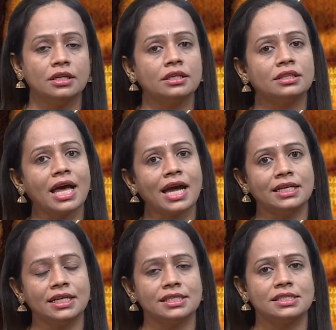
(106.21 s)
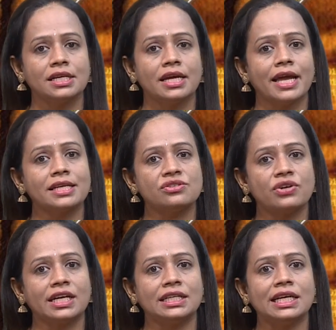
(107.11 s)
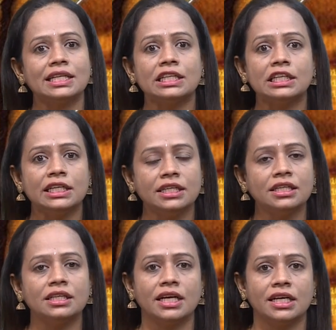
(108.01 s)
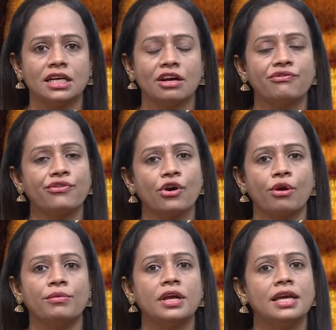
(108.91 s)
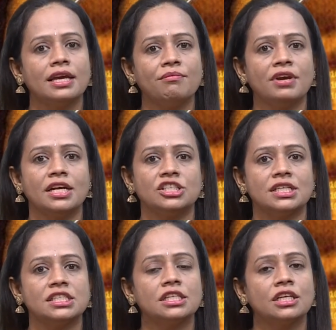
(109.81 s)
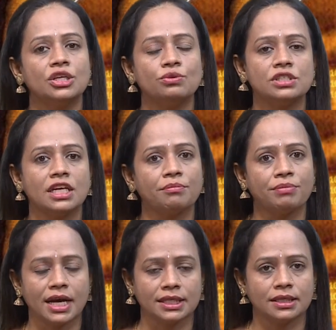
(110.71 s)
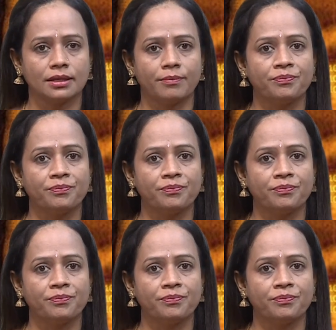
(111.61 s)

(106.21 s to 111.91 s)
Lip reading: that is extracting the hidden data from images using Python.